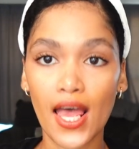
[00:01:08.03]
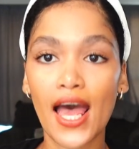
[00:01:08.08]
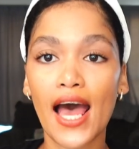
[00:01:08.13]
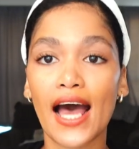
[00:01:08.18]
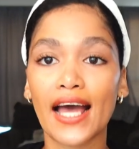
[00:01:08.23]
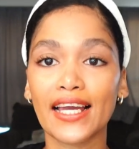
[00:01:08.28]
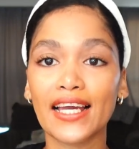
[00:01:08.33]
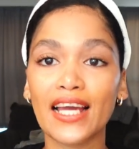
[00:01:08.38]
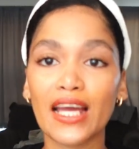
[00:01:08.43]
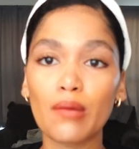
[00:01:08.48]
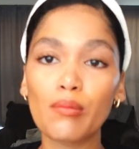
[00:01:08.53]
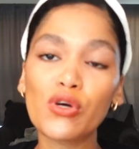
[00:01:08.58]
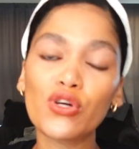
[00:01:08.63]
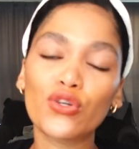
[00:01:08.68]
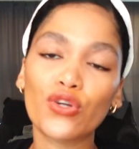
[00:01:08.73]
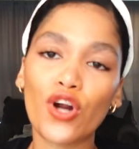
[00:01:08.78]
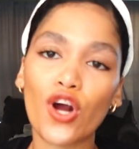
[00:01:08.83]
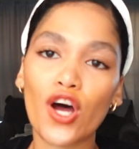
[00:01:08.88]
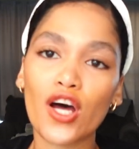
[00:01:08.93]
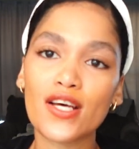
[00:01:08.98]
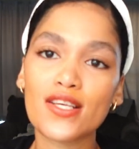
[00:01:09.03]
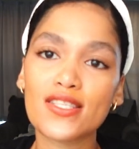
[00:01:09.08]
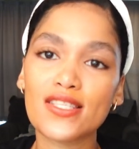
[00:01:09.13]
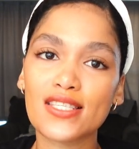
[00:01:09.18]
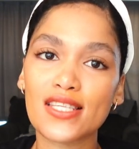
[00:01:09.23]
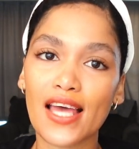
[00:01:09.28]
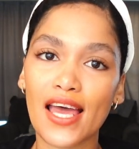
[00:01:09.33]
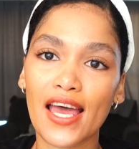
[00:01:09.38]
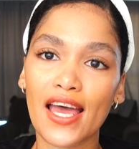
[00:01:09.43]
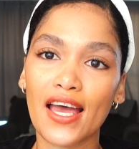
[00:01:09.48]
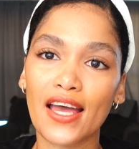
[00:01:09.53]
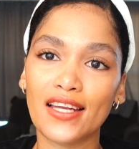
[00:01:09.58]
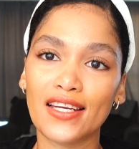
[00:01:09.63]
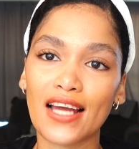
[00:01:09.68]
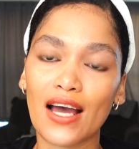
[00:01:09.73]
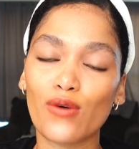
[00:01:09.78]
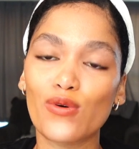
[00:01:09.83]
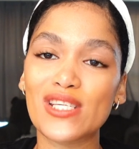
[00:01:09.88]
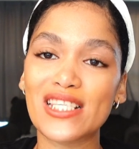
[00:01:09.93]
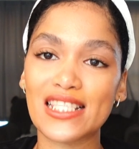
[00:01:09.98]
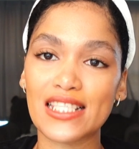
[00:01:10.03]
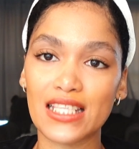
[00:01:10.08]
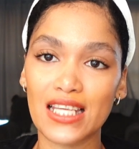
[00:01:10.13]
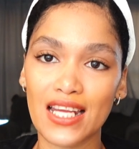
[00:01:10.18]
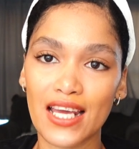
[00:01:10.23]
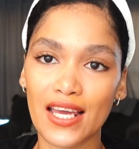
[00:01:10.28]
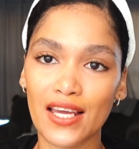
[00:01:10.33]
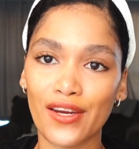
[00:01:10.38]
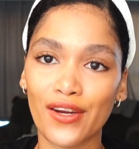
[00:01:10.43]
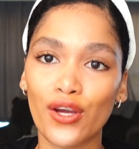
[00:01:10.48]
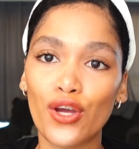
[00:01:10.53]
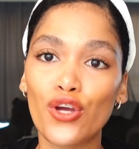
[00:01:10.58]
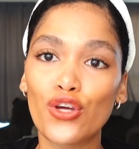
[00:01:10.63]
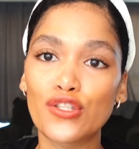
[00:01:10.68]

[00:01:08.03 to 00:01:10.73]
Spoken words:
I came across and I was led